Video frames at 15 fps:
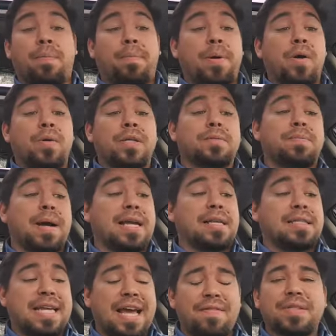opponents by a
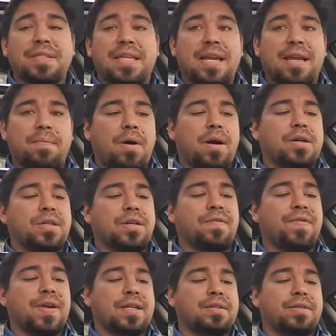devastating margin
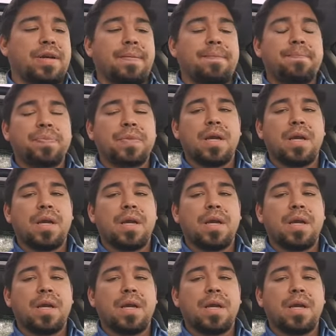of victory.